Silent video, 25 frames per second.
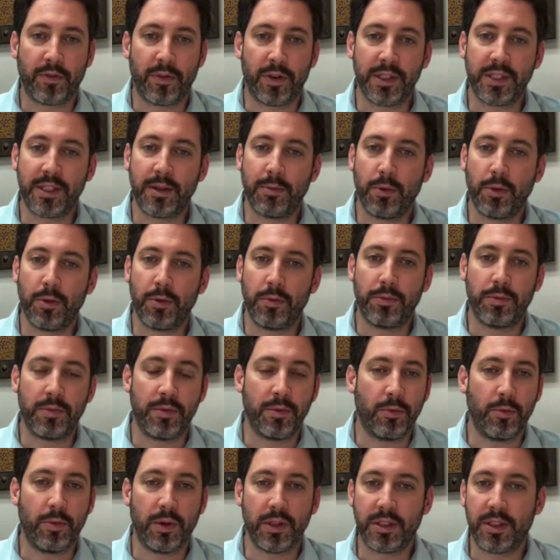first of all,
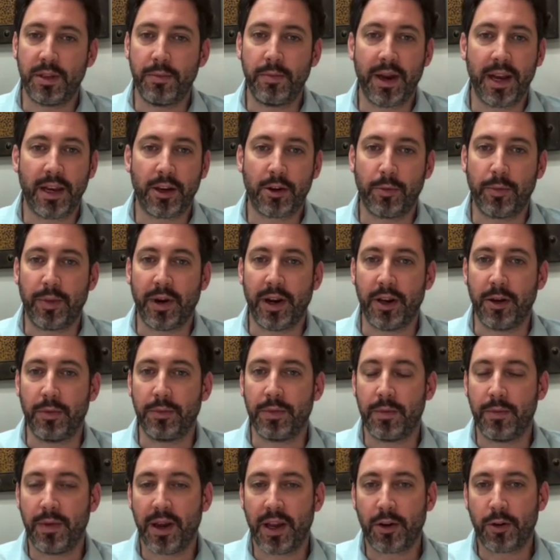what's the
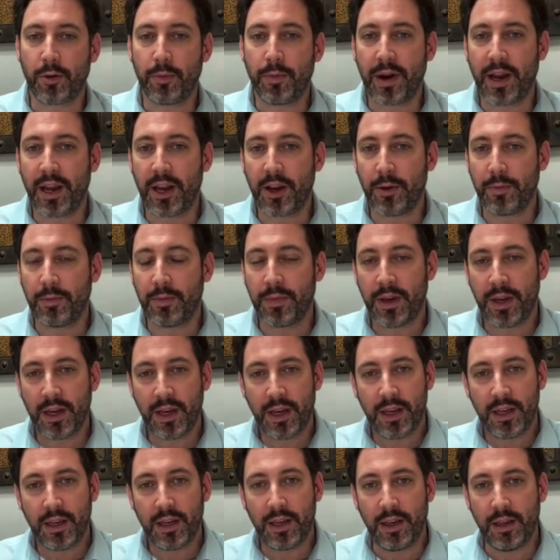microbiome? The microbiome
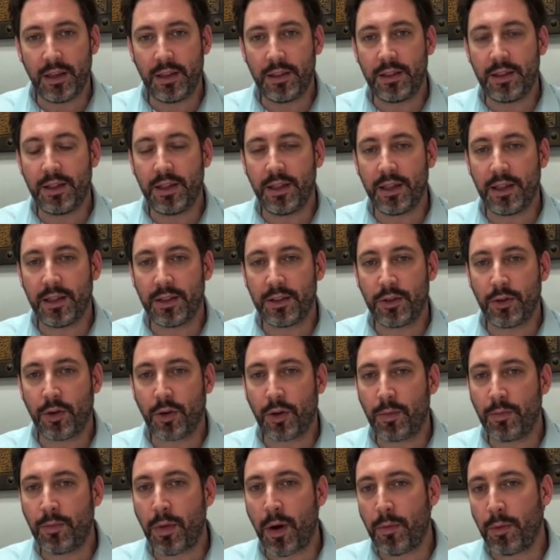is the
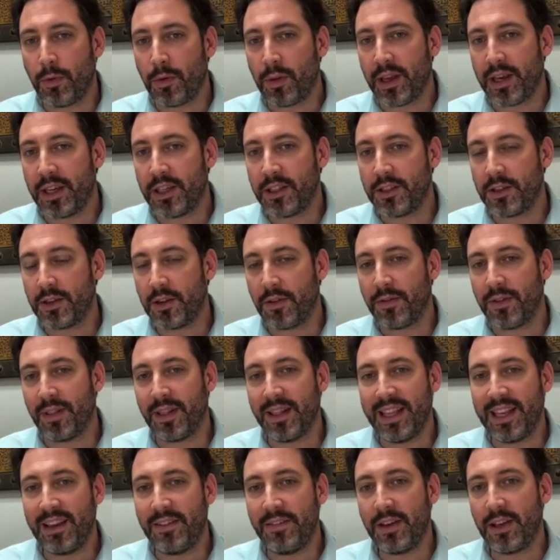total population of
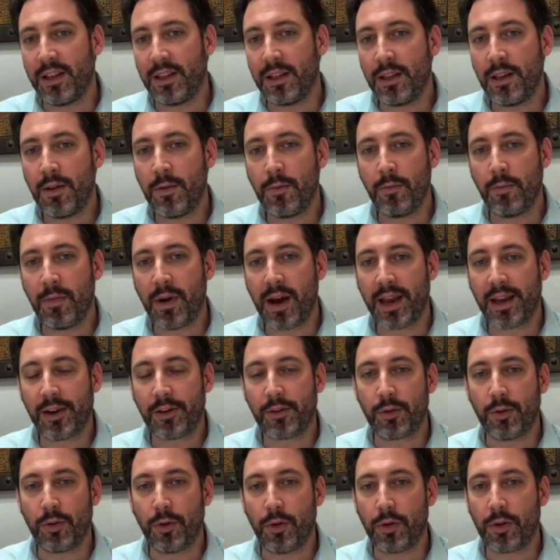living
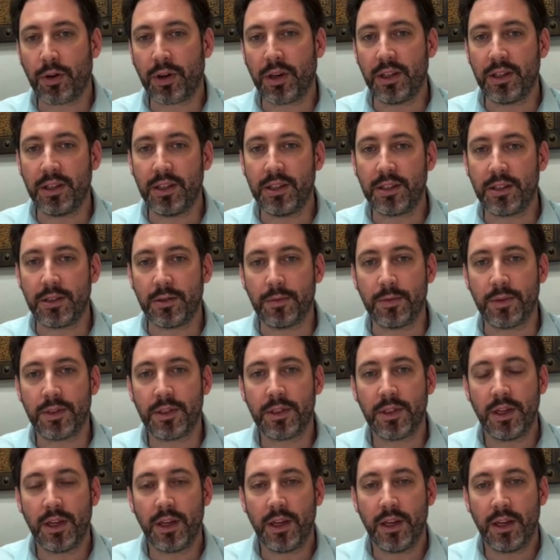
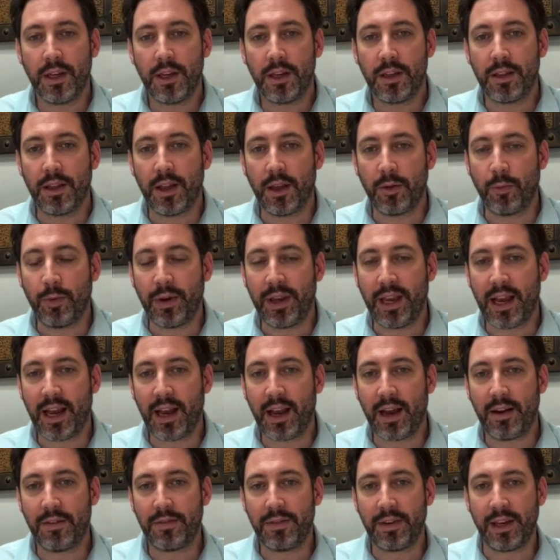microorganisms that we
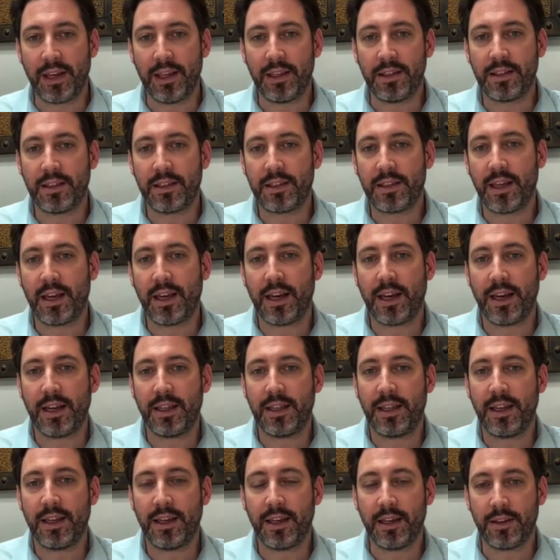have
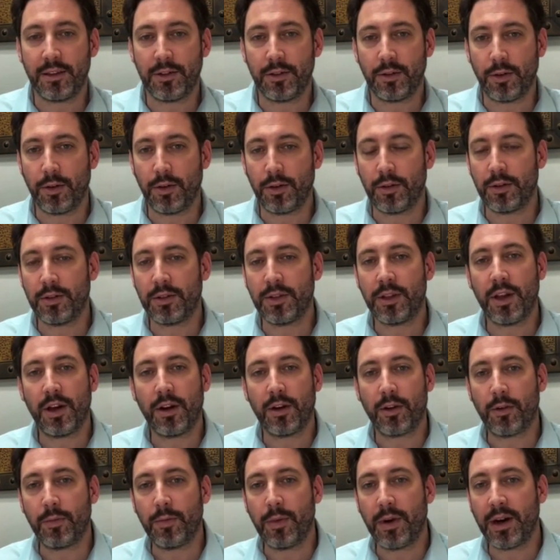inside and on
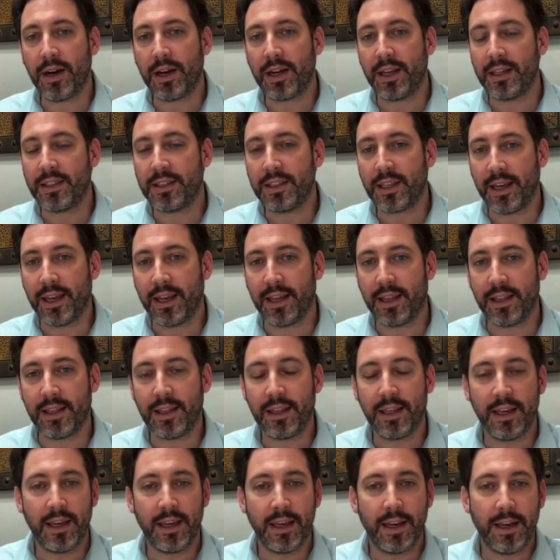our bodies,
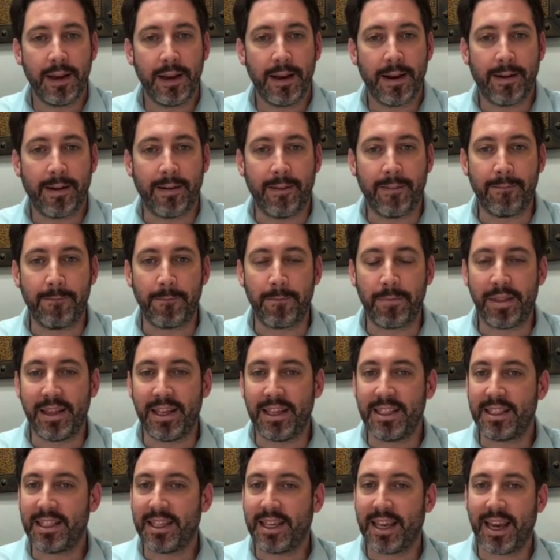and
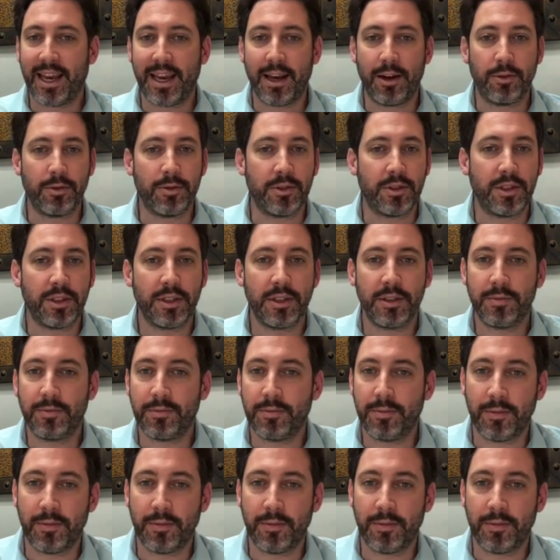these count